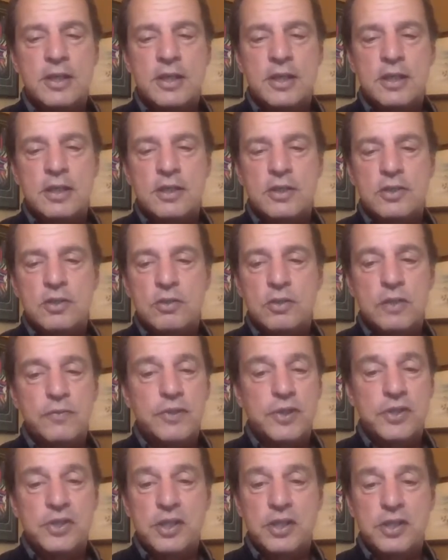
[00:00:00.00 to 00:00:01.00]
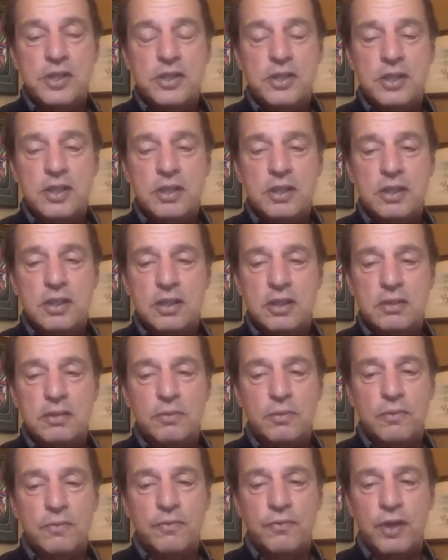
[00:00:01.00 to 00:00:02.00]
So ever since
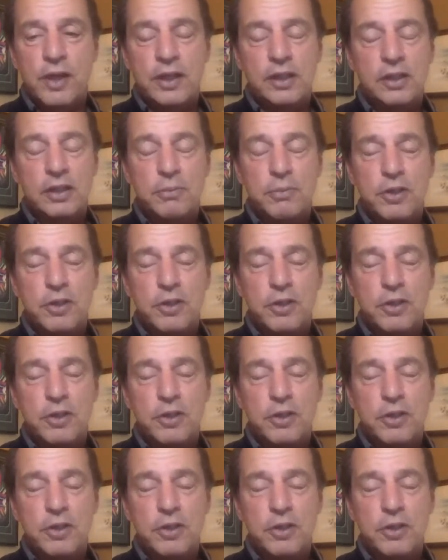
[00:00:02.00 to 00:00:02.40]
then, frankly,